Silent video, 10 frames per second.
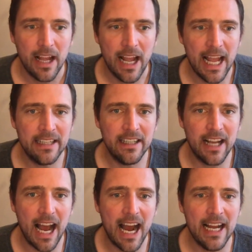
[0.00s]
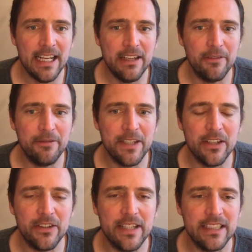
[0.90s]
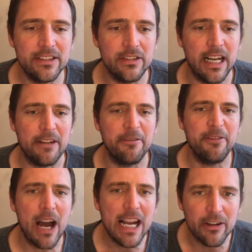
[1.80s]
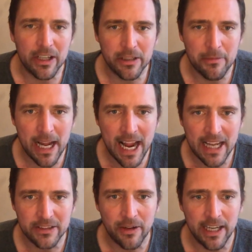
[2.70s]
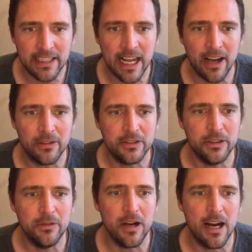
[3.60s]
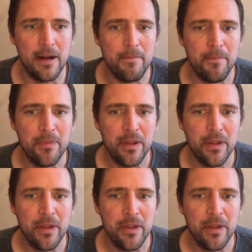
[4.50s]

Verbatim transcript: And I feel this like fire under my ass right now to um